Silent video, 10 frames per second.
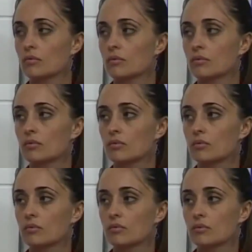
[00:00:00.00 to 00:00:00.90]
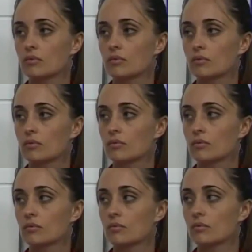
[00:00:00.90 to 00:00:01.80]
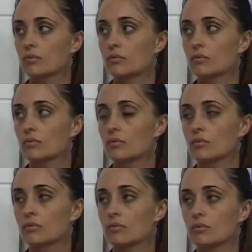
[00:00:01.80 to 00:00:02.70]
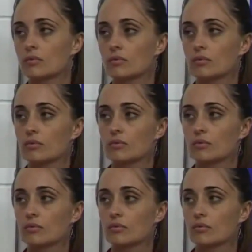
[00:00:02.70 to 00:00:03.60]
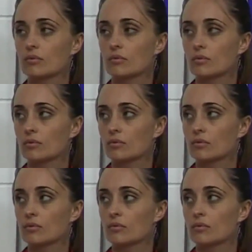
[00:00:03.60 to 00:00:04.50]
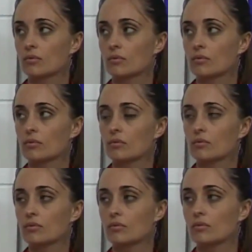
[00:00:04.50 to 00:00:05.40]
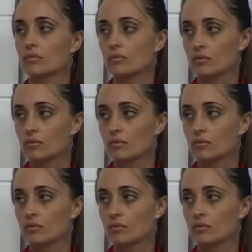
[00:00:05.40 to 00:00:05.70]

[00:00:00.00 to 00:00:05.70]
No words are spoken by the person on screen.